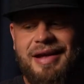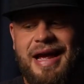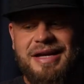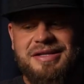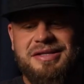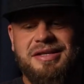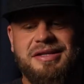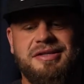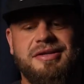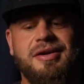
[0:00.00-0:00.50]

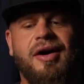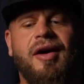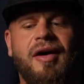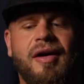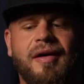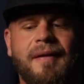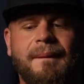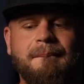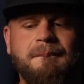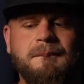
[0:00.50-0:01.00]
Has this
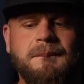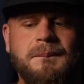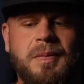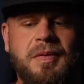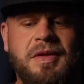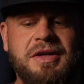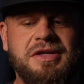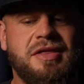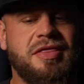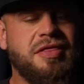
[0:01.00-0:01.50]
dog,
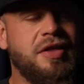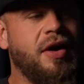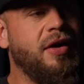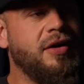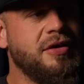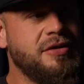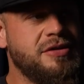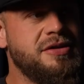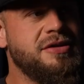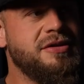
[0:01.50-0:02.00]
these
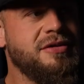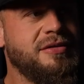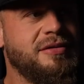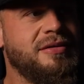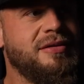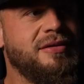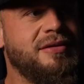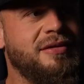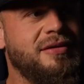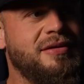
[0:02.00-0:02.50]
thugs
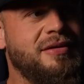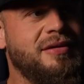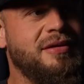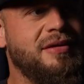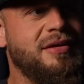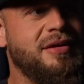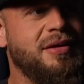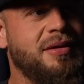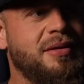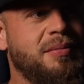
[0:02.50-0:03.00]

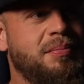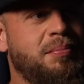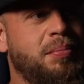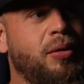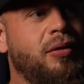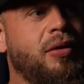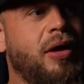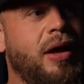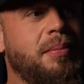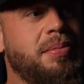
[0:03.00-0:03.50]

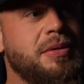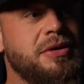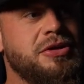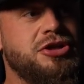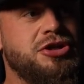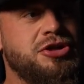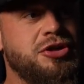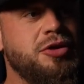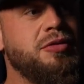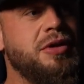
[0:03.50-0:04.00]
pull up
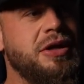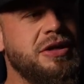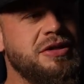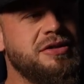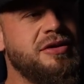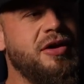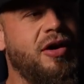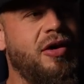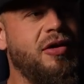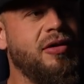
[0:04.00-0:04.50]
and shoot
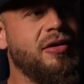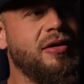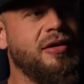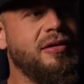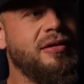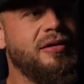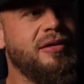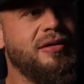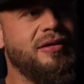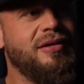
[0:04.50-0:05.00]
his
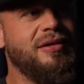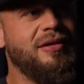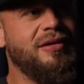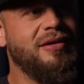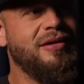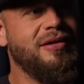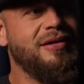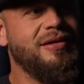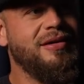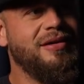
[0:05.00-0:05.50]
dog.
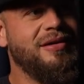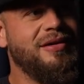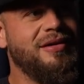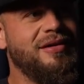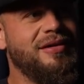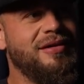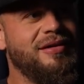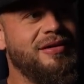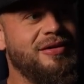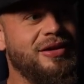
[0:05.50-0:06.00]

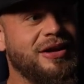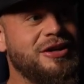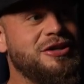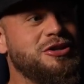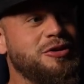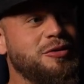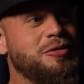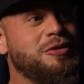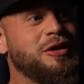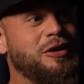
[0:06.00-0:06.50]

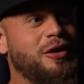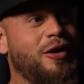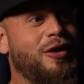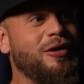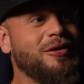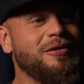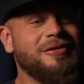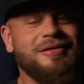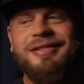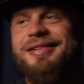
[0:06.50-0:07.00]
Like shoot the
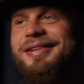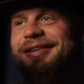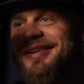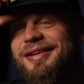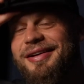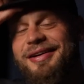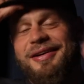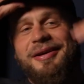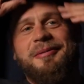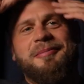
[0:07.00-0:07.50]
dog.
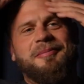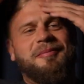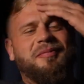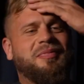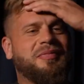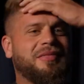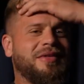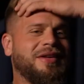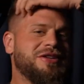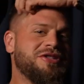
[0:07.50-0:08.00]

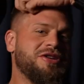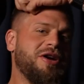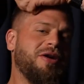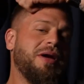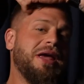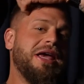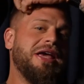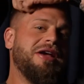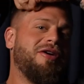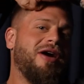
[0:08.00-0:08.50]

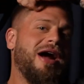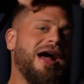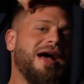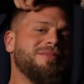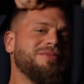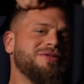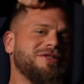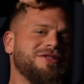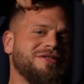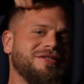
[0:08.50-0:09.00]
So he
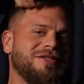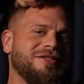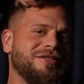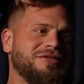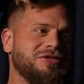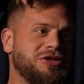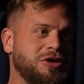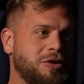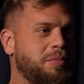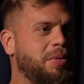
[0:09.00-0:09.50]
grabs
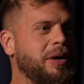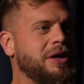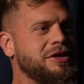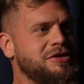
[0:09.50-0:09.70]
2